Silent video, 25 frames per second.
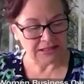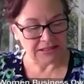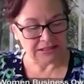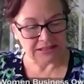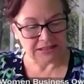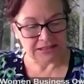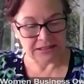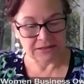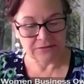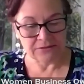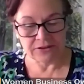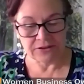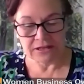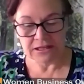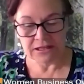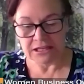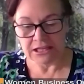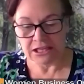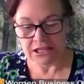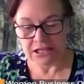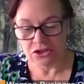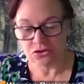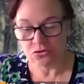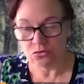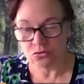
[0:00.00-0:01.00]
giving
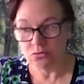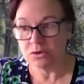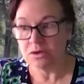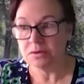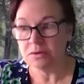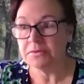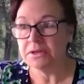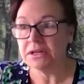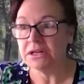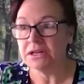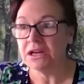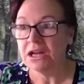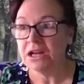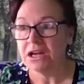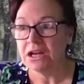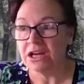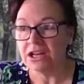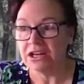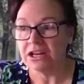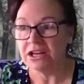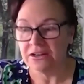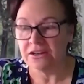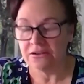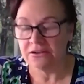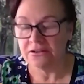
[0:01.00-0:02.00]
each woman
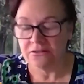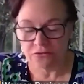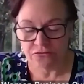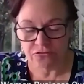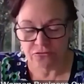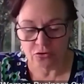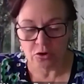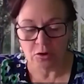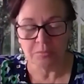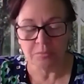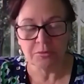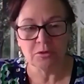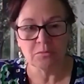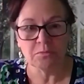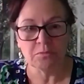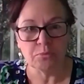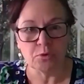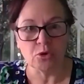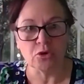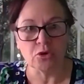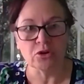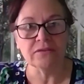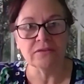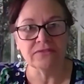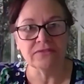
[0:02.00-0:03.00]
an informal
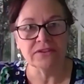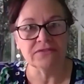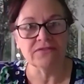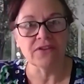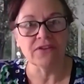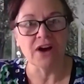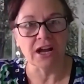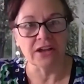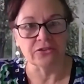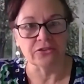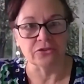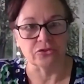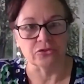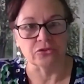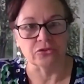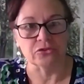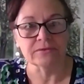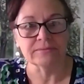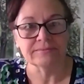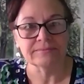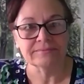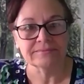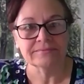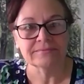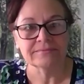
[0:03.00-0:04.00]
board of advisors.
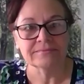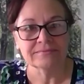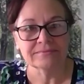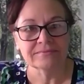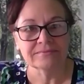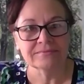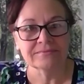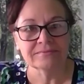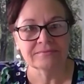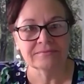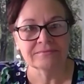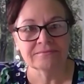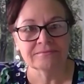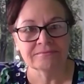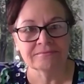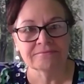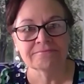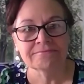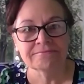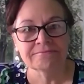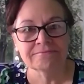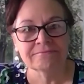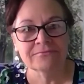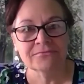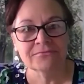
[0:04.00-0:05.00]

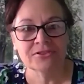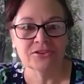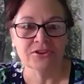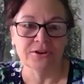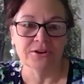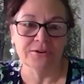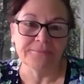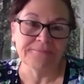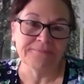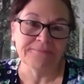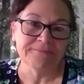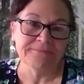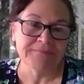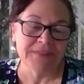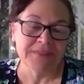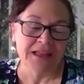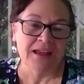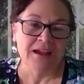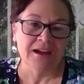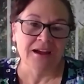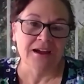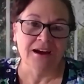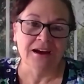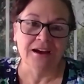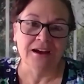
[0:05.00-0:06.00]
So
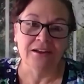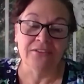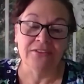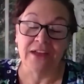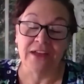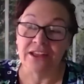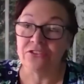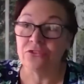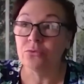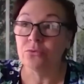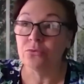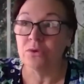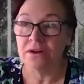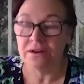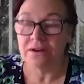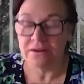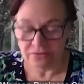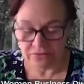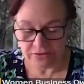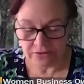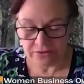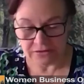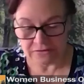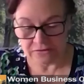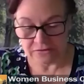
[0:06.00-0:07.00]
uh, that's one
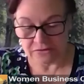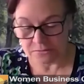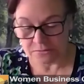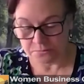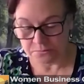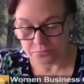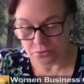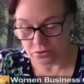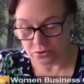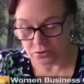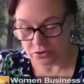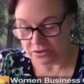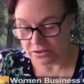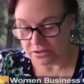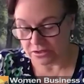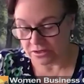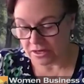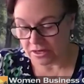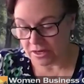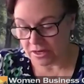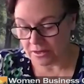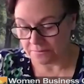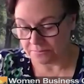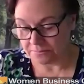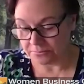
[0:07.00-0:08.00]
of these support
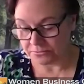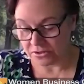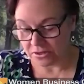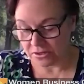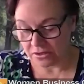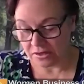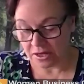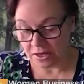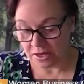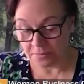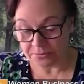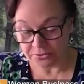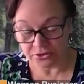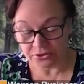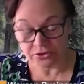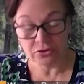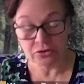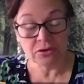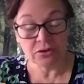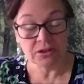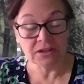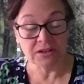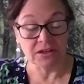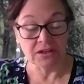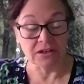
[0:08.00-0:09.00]
op
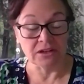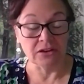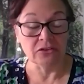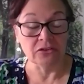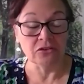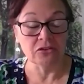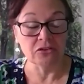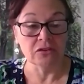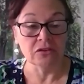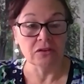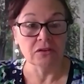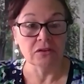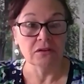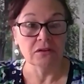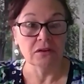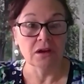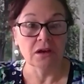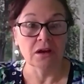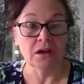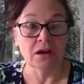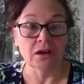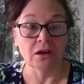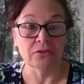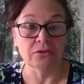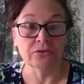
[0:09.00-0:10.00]
opportunities
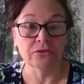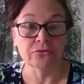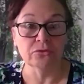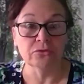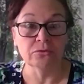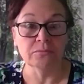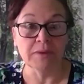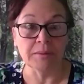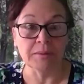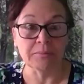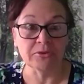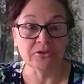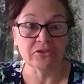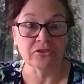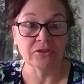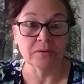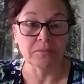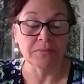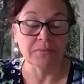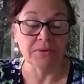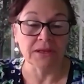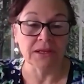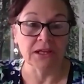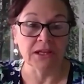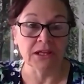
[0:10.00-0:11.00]
uh, through
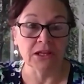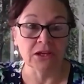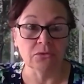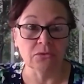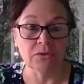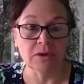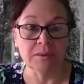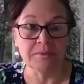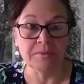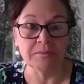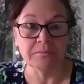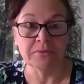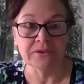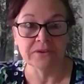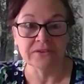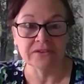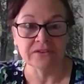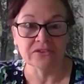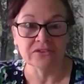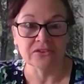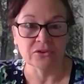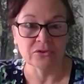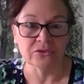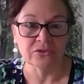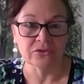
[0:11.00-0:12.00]
membership in Women
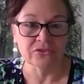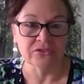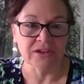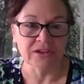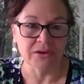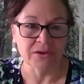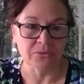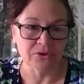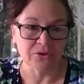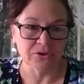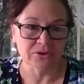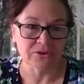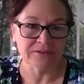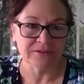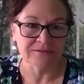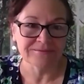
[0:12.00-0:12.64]
Business Owners Network.